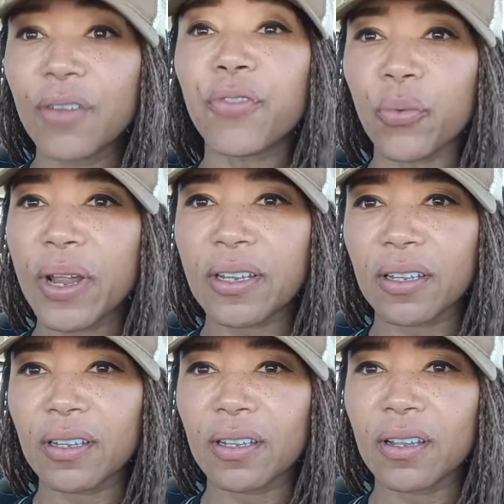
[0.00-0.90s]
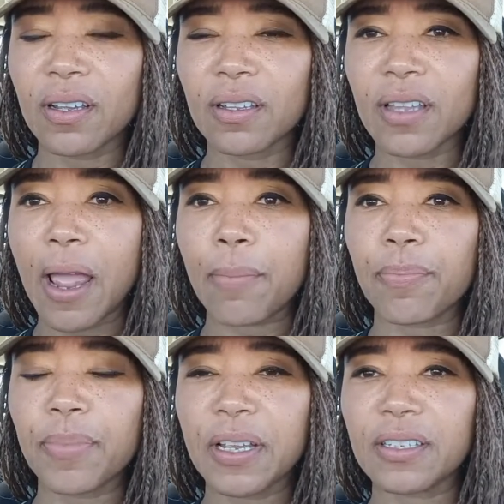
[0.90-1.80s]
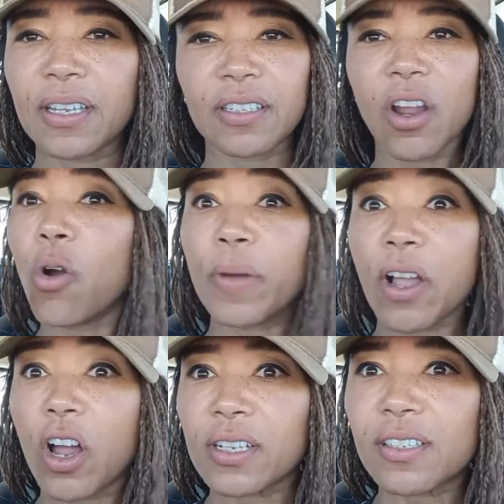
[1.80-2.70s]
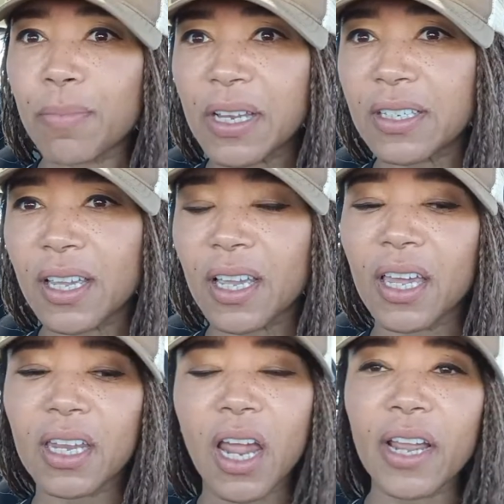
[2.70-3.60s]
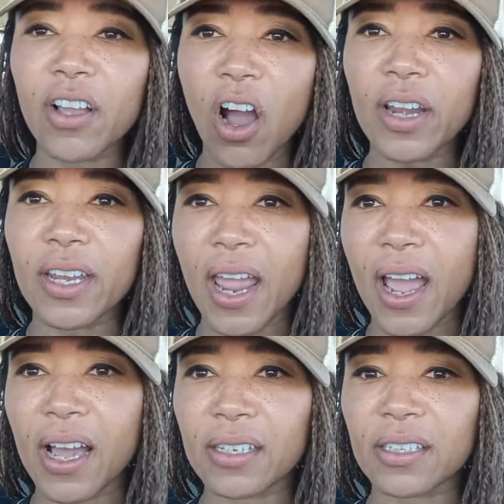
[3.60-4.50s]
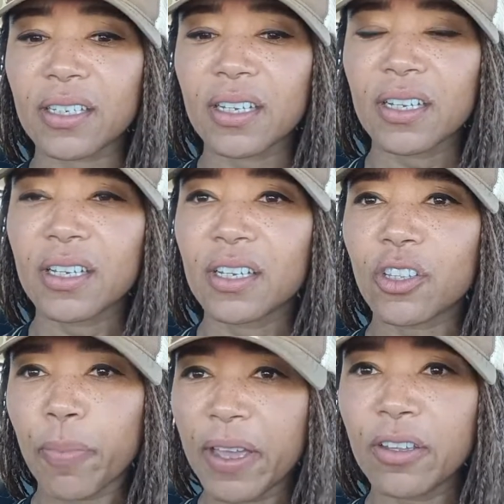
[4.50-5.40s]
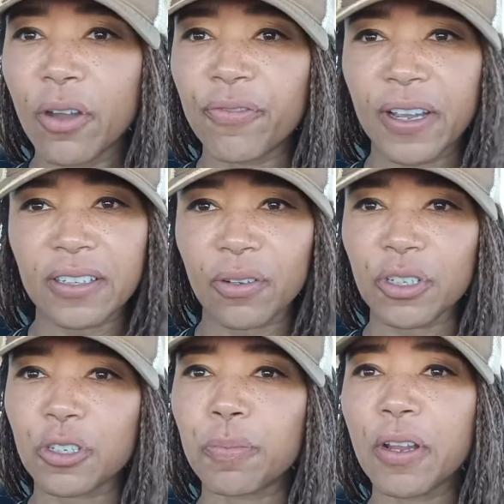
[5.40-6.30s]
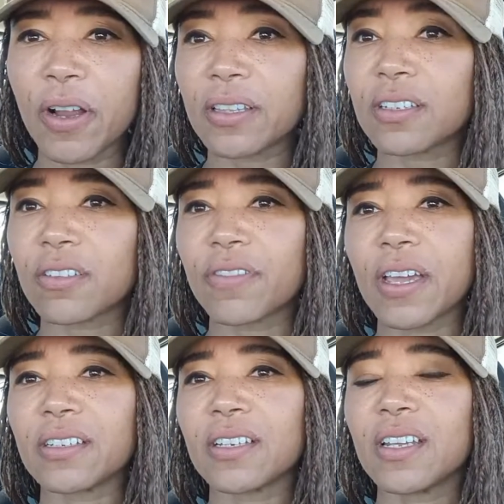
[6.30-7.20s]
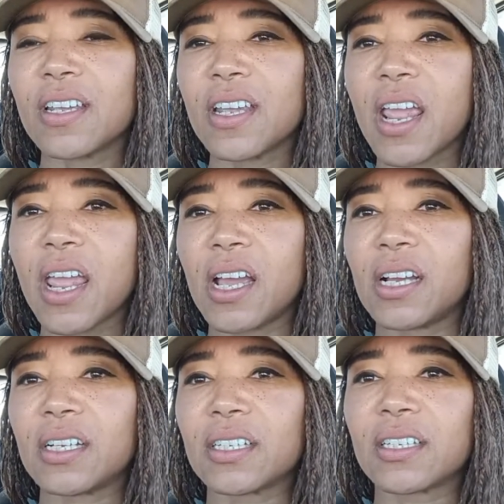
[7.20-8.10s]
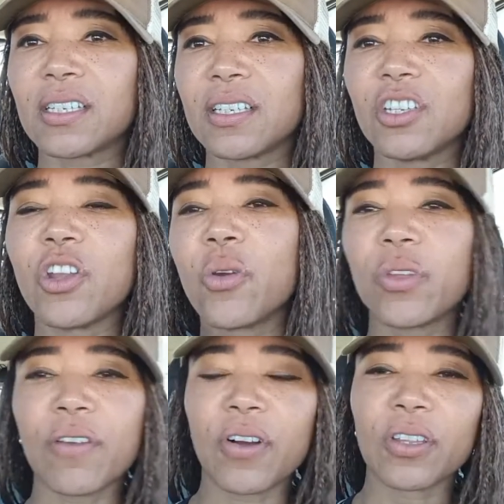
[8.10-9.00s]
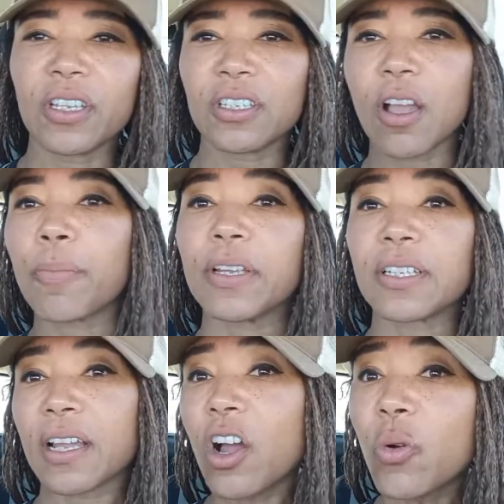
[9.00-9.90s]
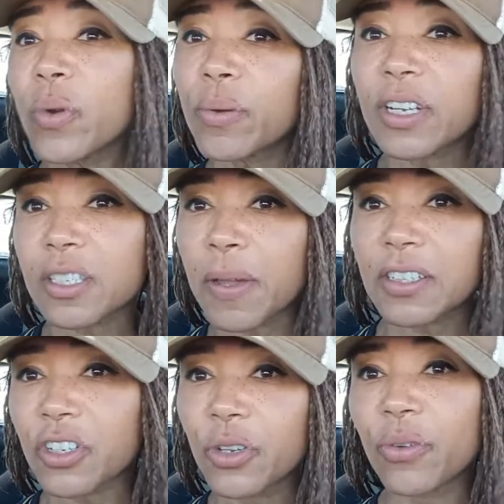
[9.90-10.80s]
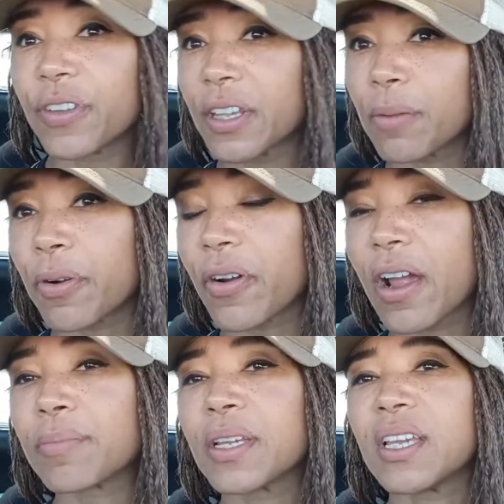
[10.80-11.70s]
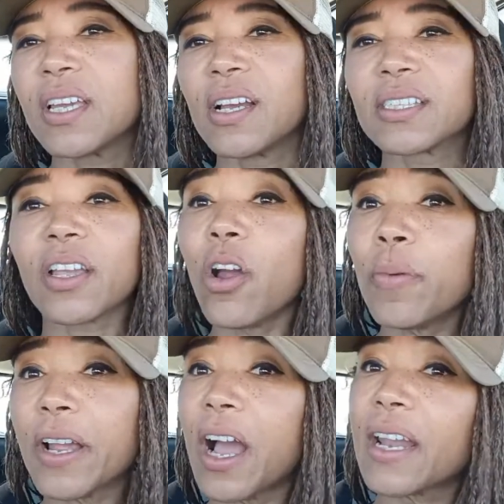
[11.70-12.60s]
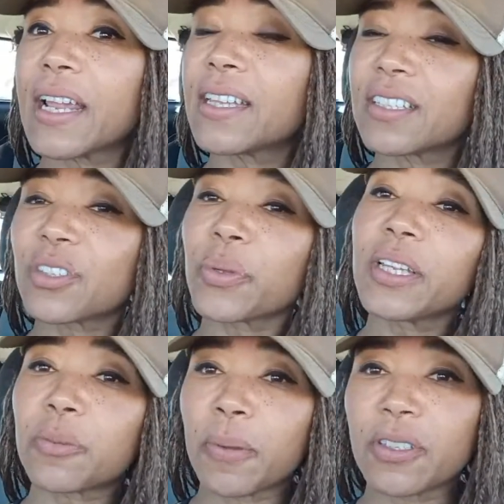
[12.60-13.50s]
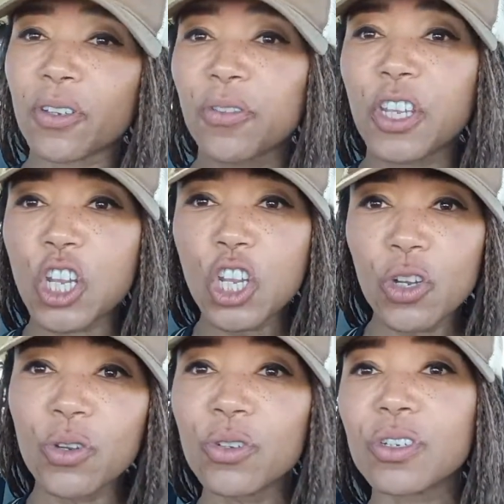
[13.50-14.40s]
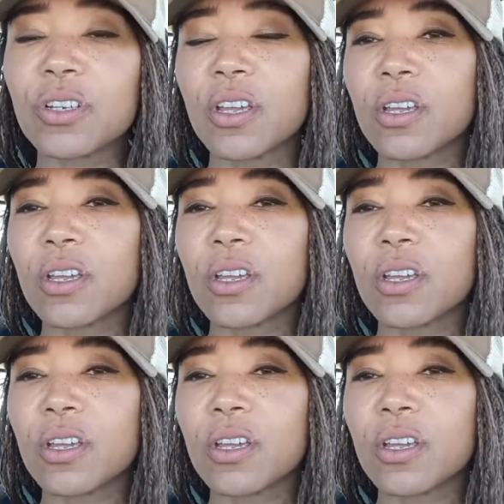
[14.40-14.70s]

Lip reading: infrared lamp because they said, oh my God, it's amazing. And I got it at the Paleo FX. I was a speaker at this event. And, you know, you have all these companies like, oh, we want to sponsor you, affiliate program. I was like, oh my God, I get this really expensive, huge